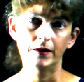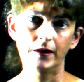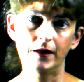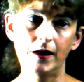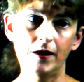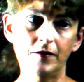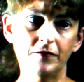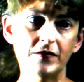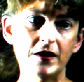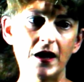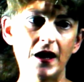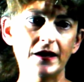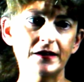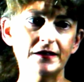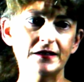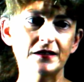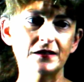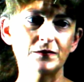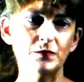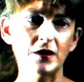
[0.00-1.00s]
F
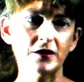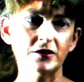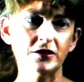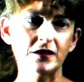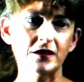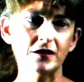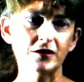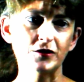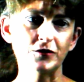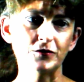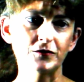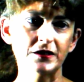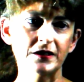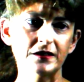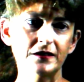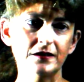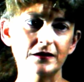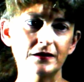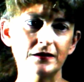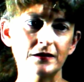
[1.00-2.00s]
net is measured in
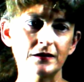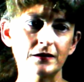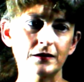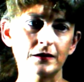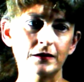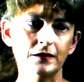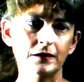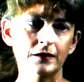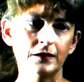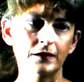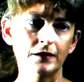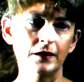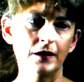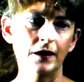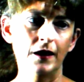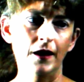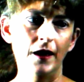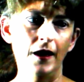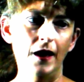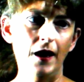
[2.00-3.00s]
newtons
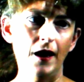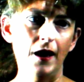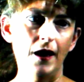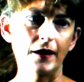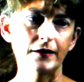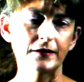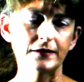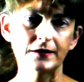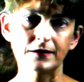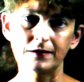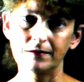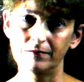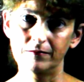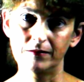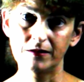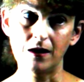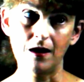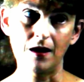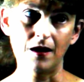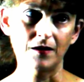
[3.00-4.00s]
and
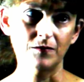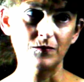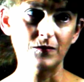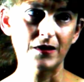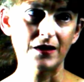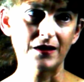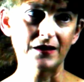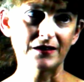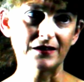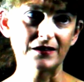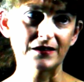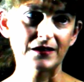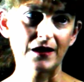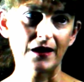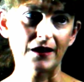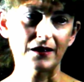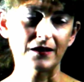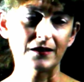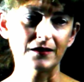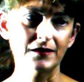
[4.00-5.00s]
time in
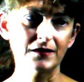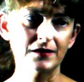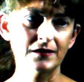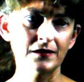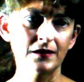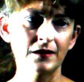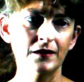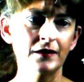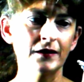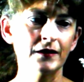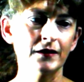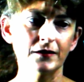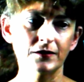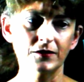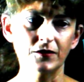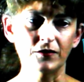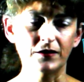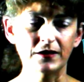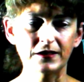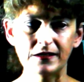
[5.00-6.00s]
seconds.
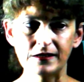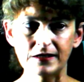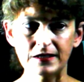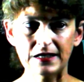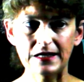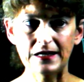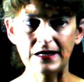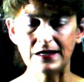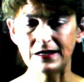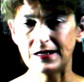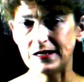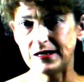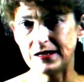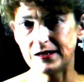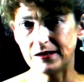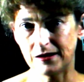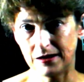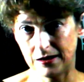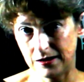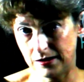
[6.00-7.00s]
So this is
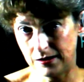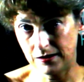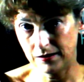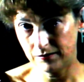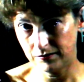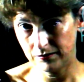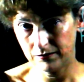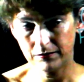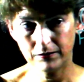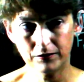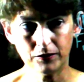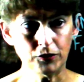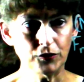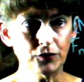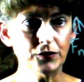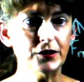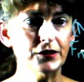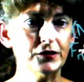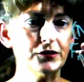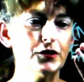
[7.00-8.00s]
clearly the
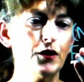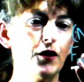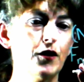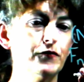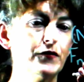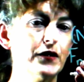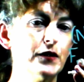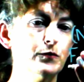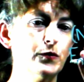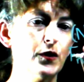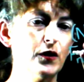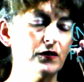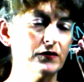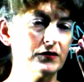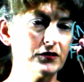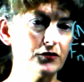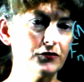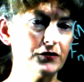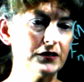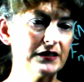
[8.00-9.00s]
unit of
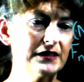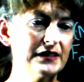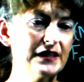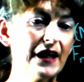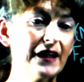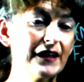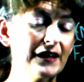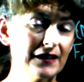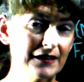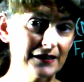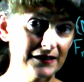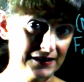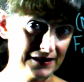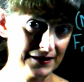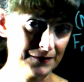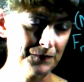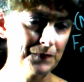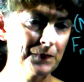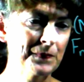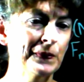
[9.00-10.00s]
impulse, Newton
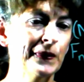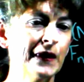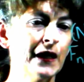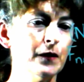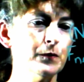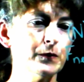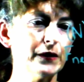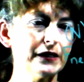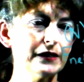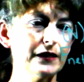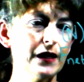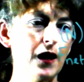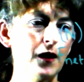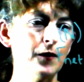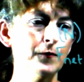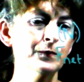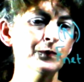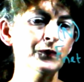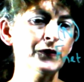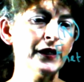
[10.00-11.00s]
seconds. But
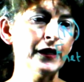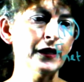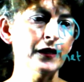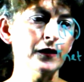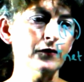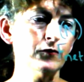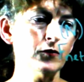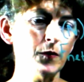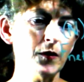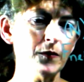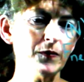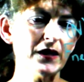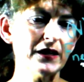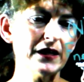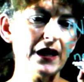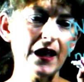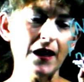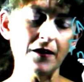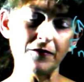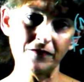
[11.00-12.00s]
now, remember
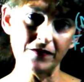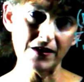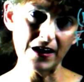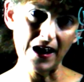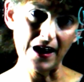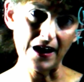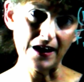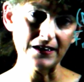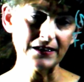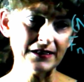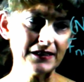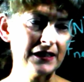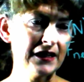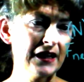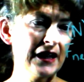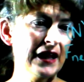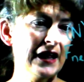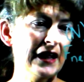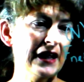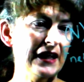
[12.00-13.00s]
that F net
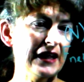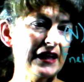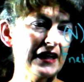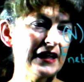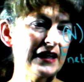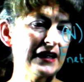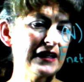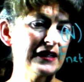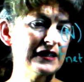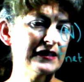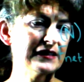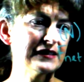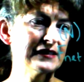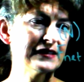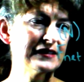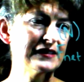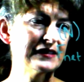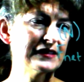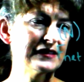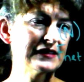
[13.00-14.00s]

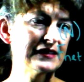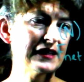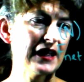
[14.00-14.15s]
is